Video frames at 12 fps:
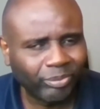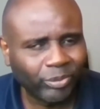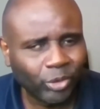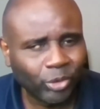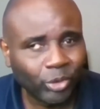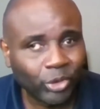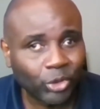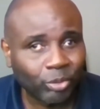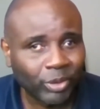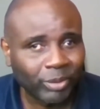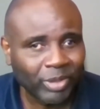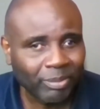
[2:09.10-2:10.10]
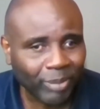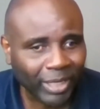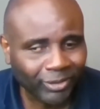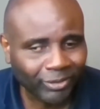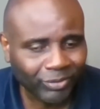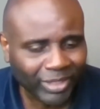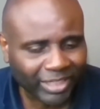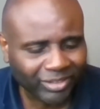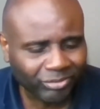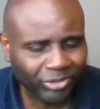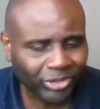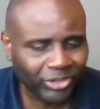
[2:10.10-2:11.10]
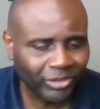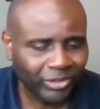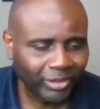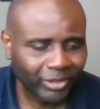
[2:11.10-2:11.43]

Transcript: you know, just want to be a part of that, really.